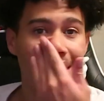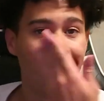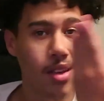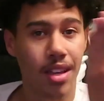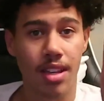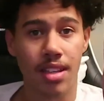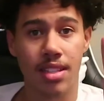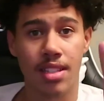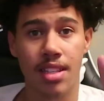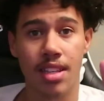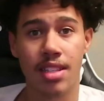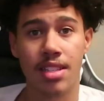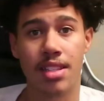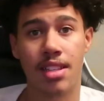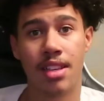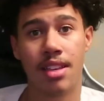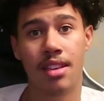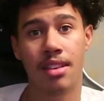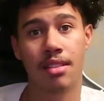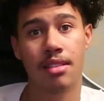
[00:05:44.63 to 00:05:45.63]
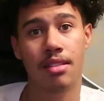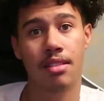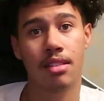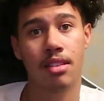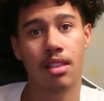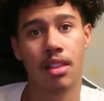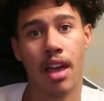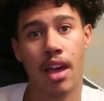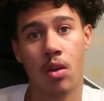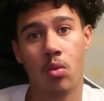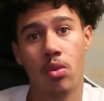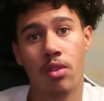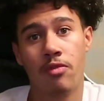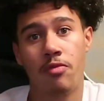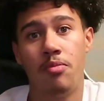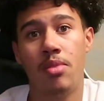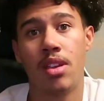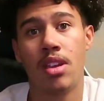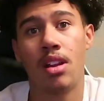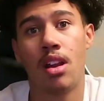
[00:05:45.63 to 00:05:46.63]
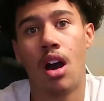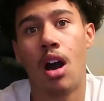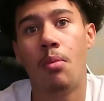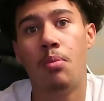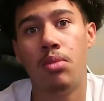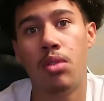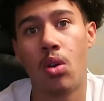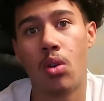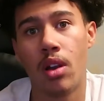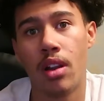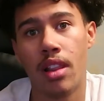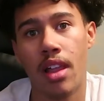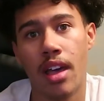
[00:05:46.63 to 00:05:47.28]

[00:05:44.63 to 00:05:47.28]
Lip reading: inconsistent, like with being uploading.